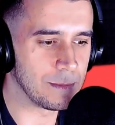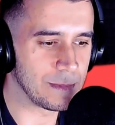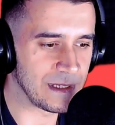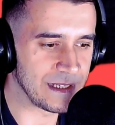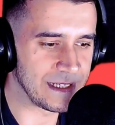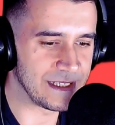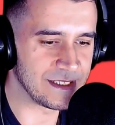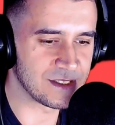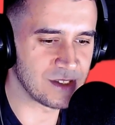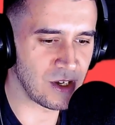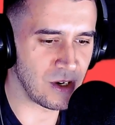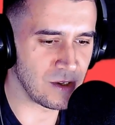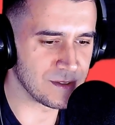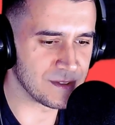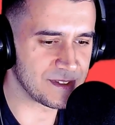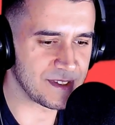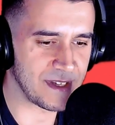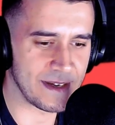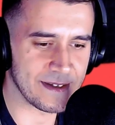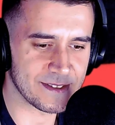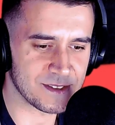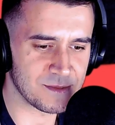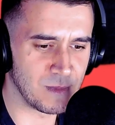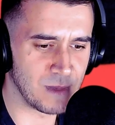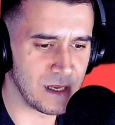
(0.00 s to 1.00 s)
please
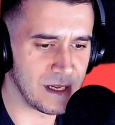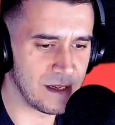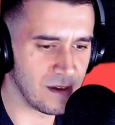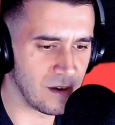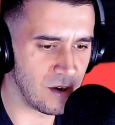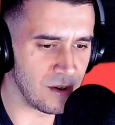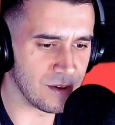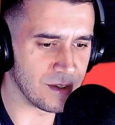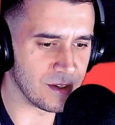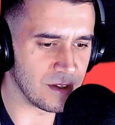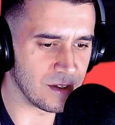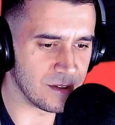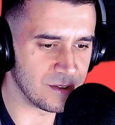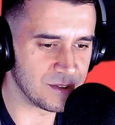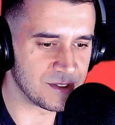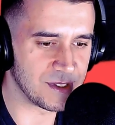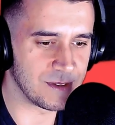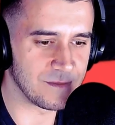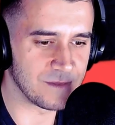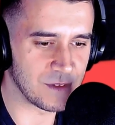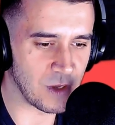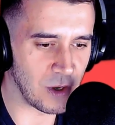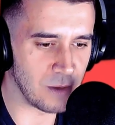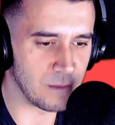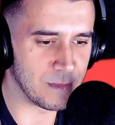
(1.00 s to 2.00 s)
contact me on
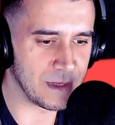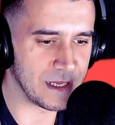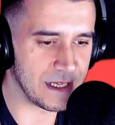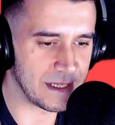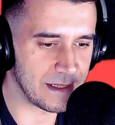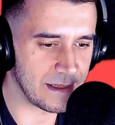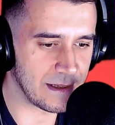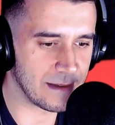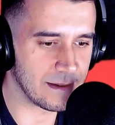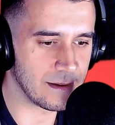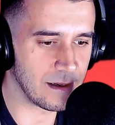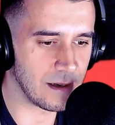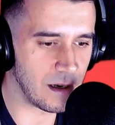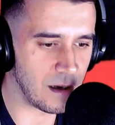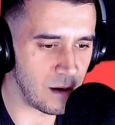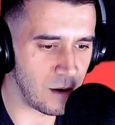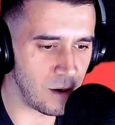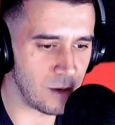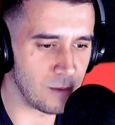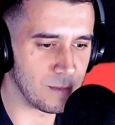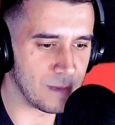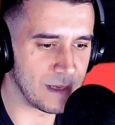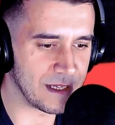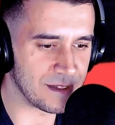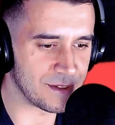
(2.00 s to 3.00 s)
elusive.media at
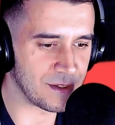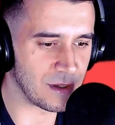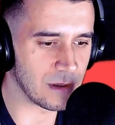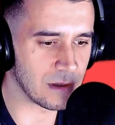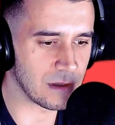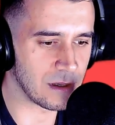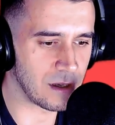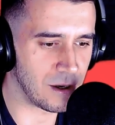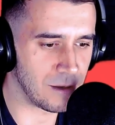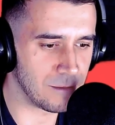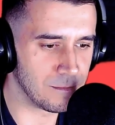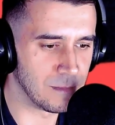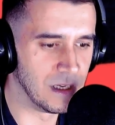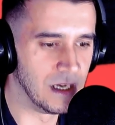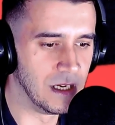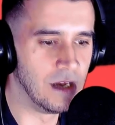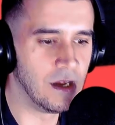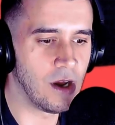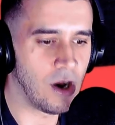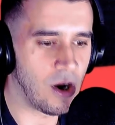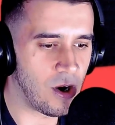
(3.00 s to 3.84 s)
hotmail.com